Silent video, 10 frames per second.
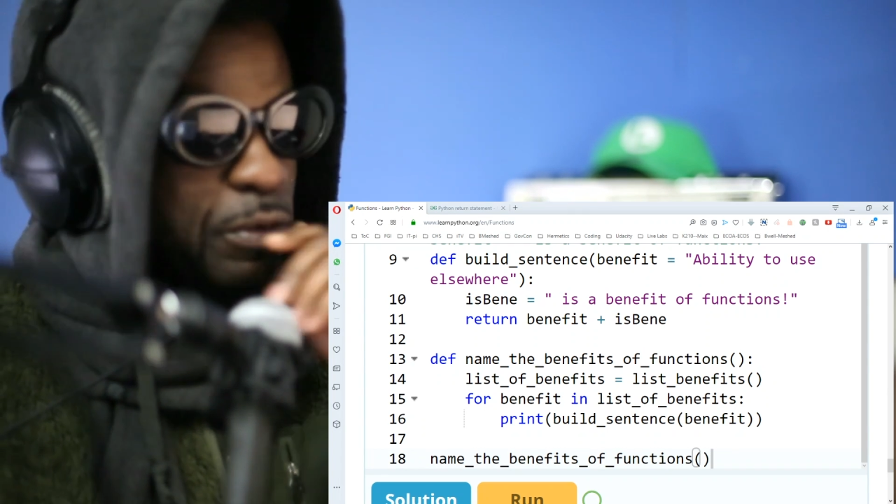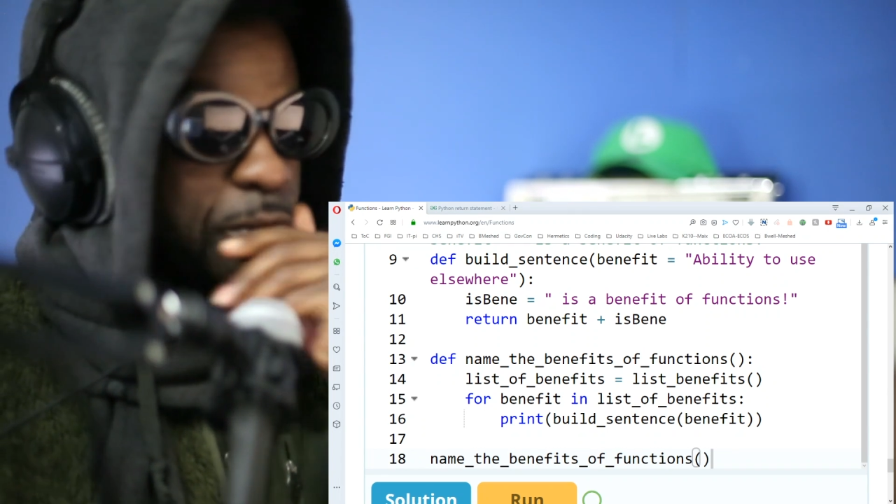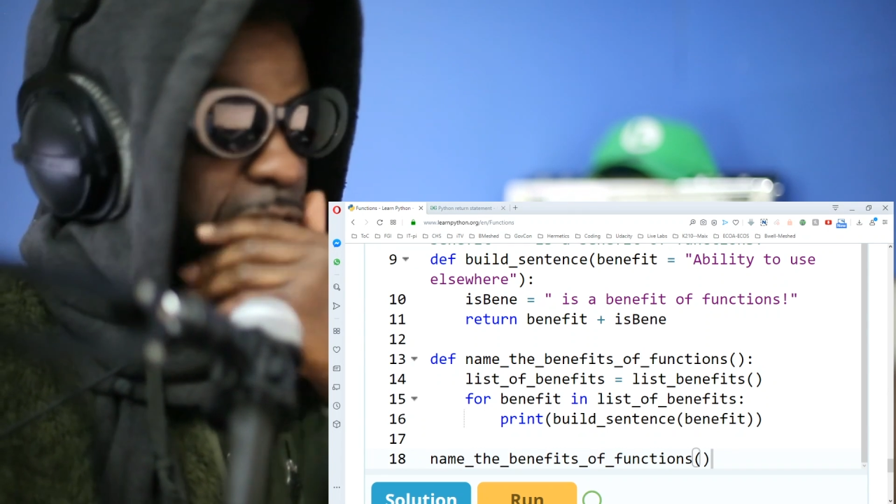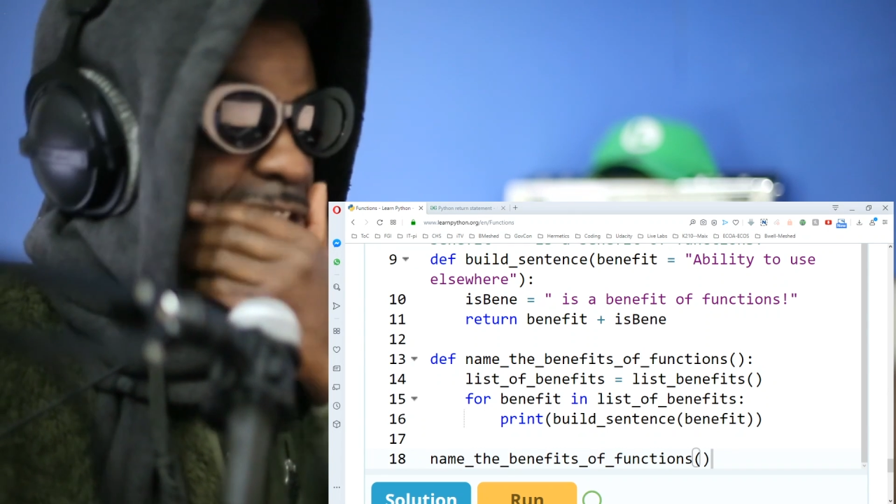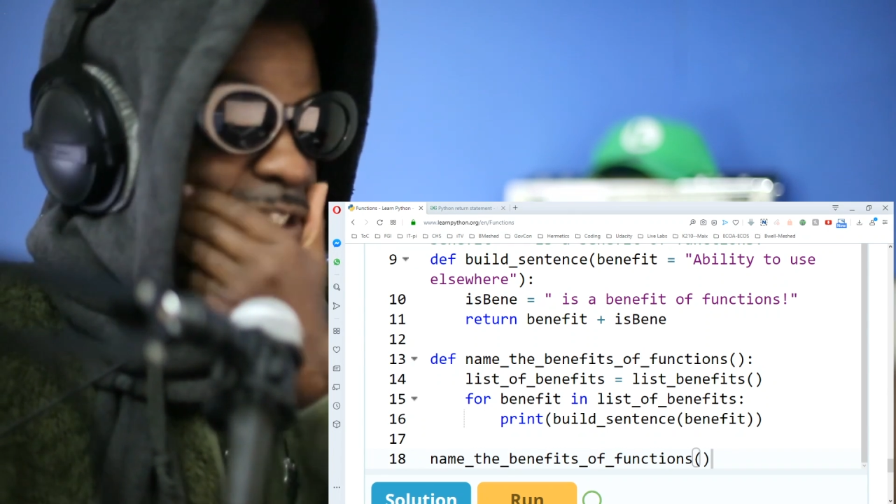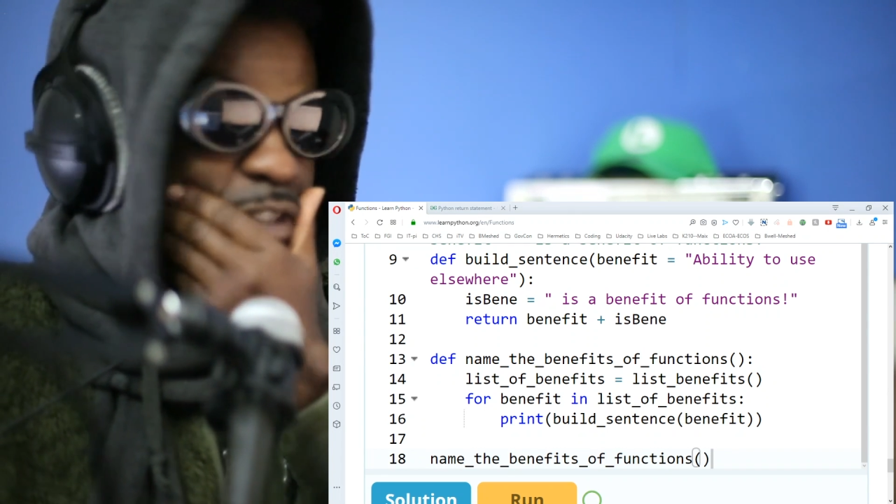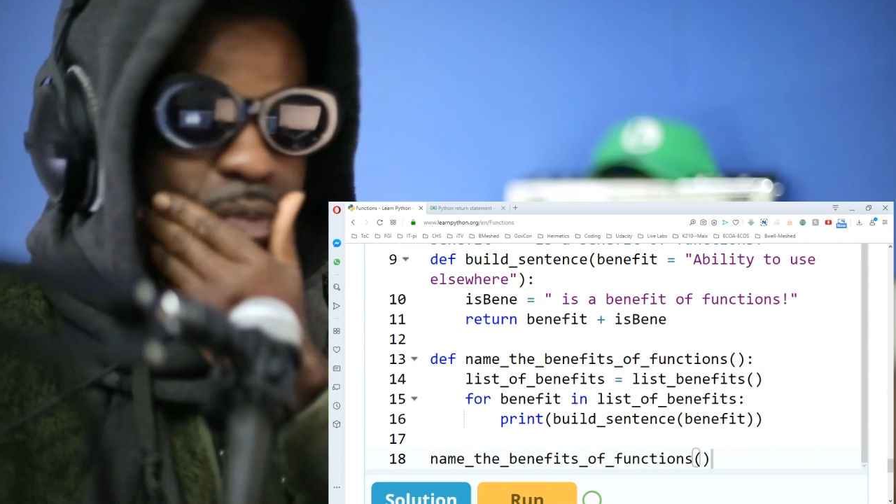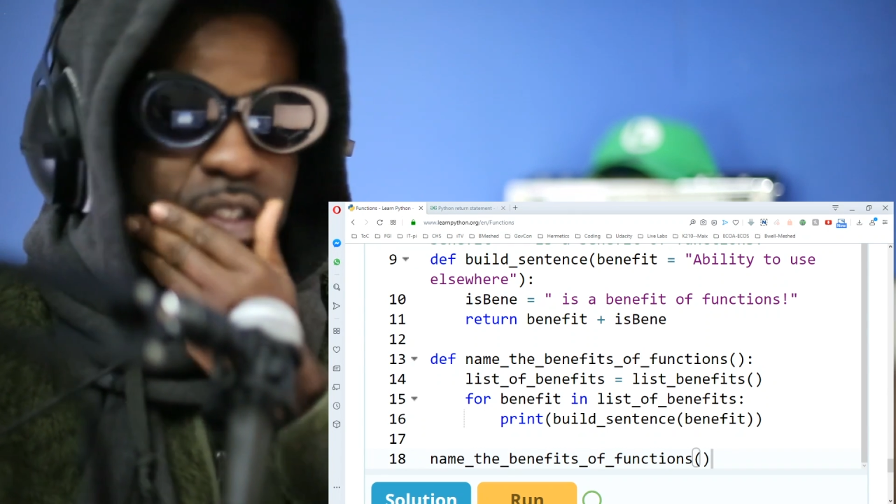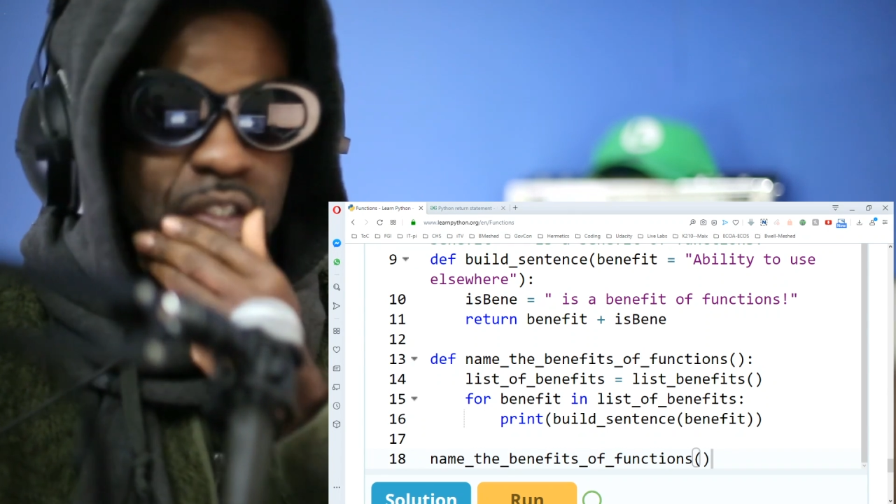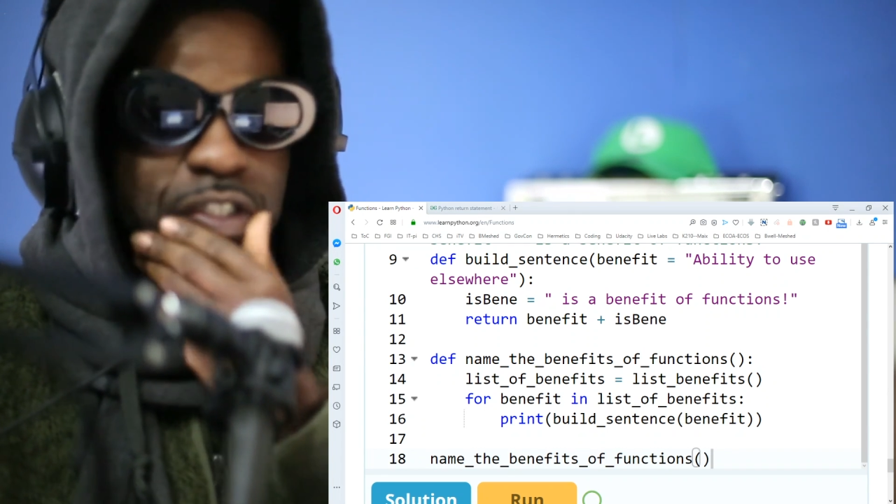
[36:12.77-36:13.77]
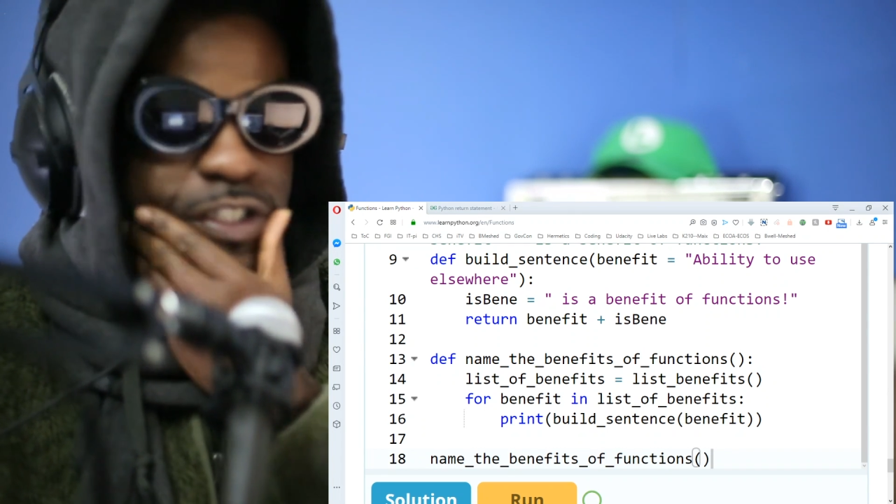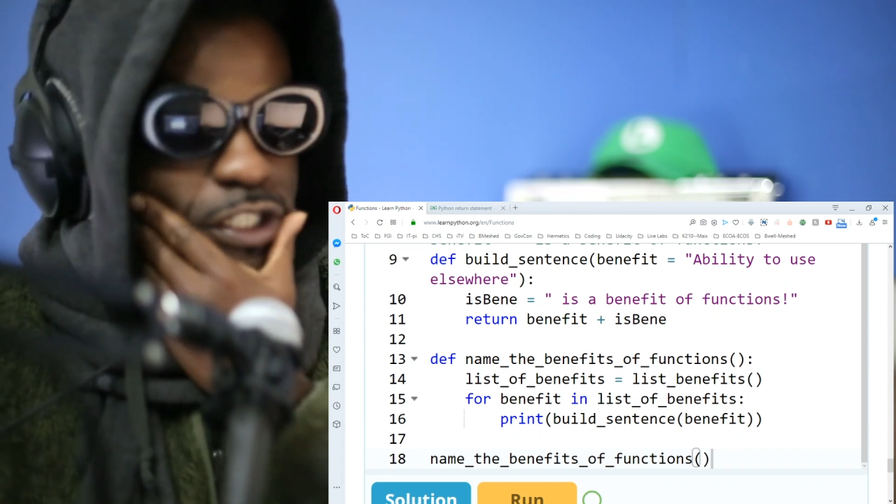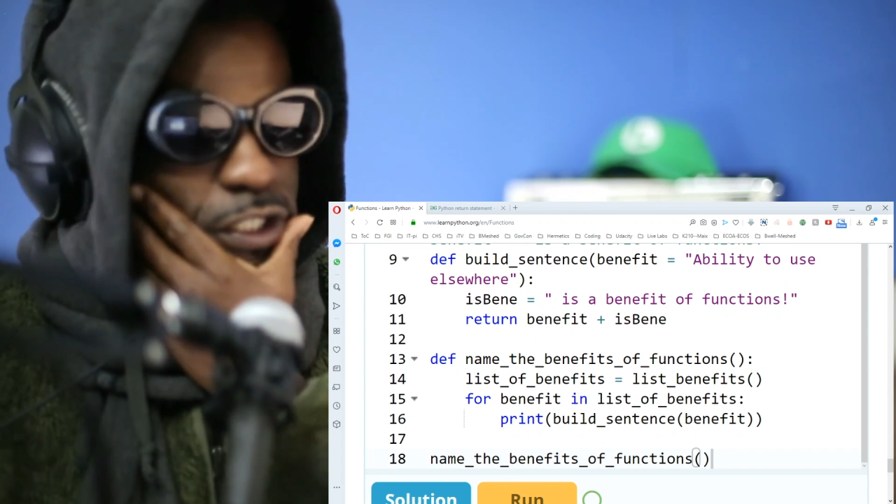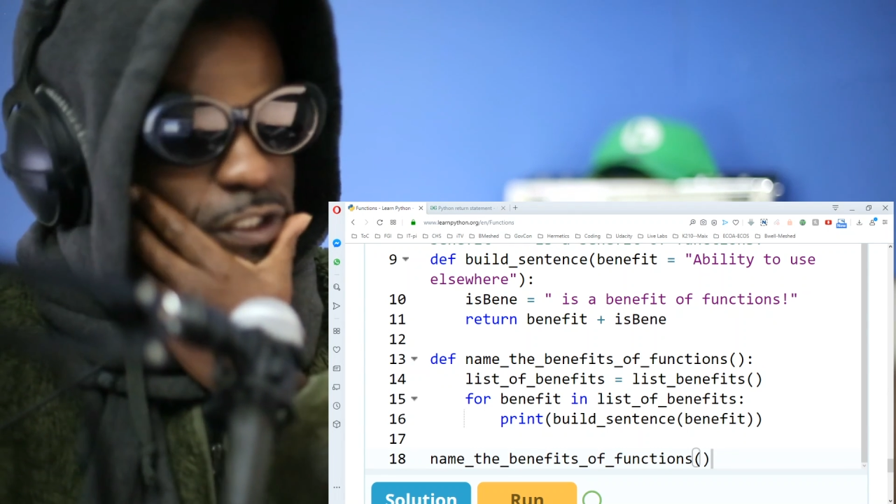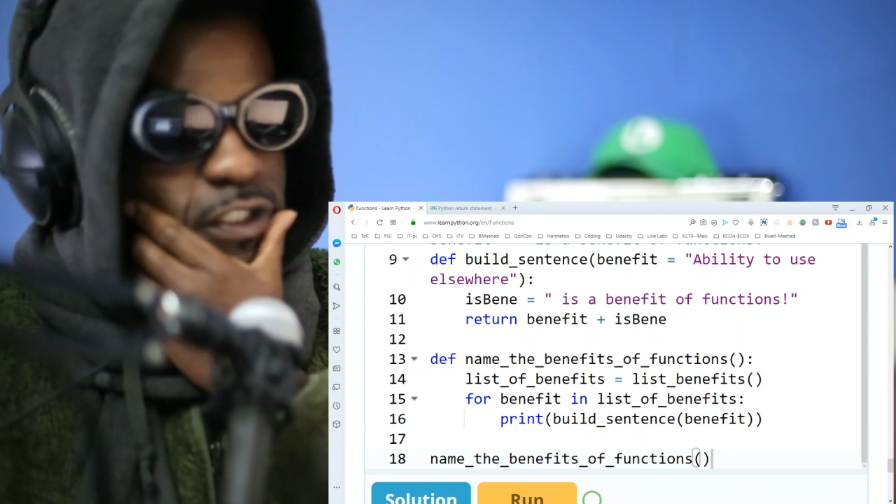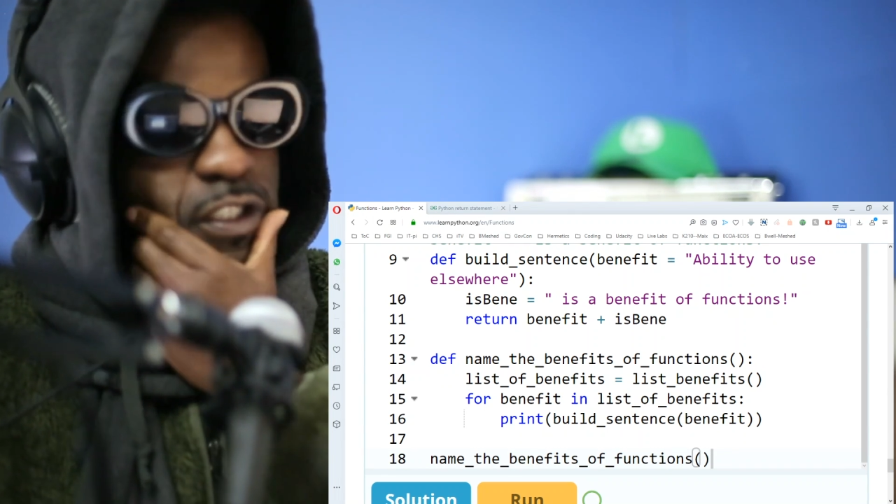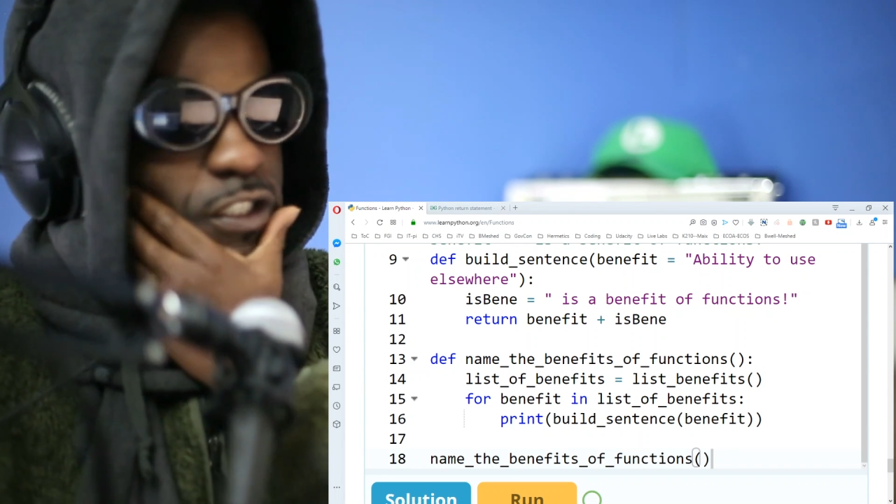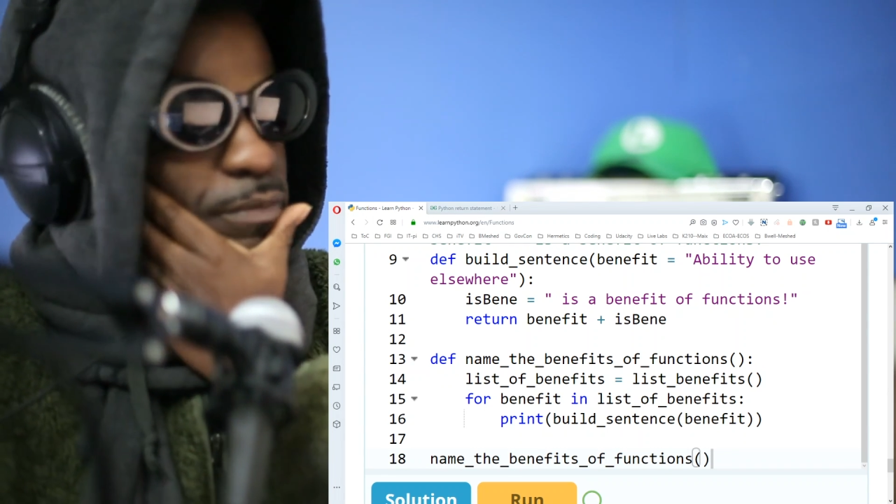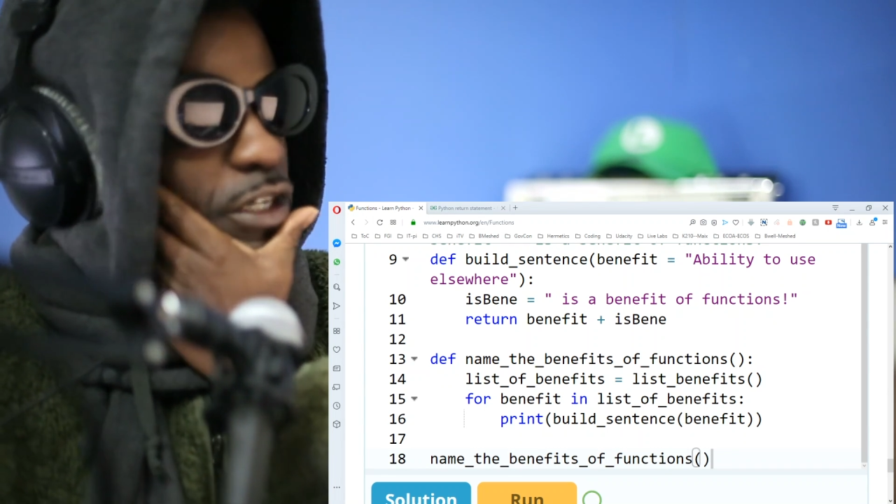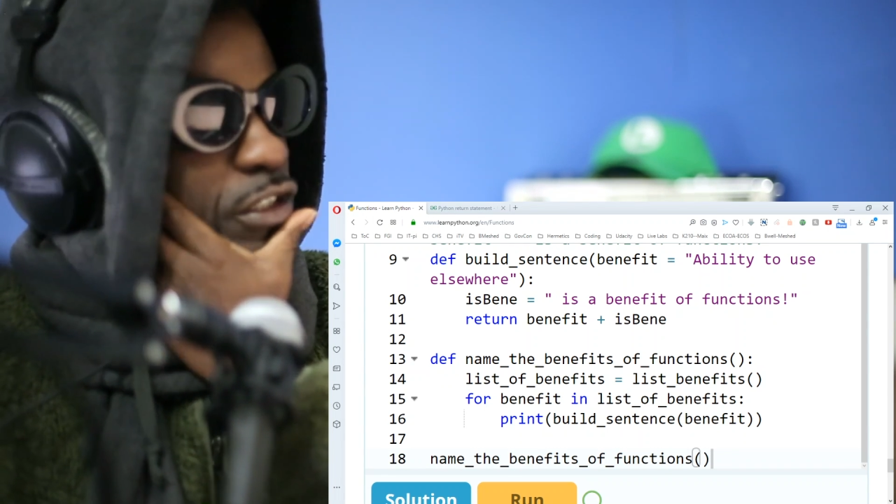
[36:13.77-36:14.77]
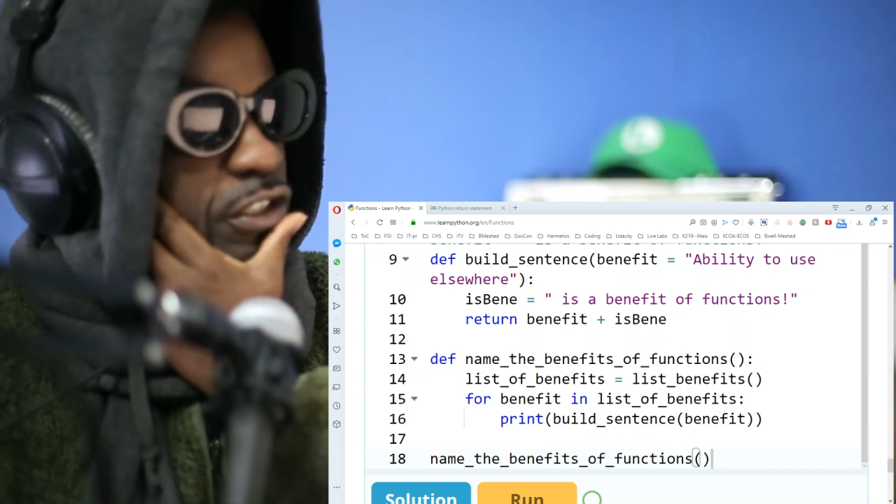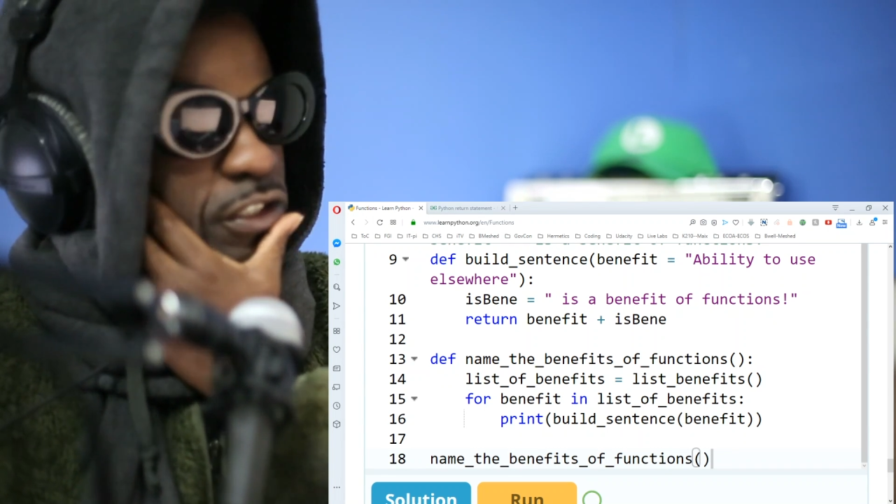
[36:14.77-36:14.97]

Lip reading: let's make this.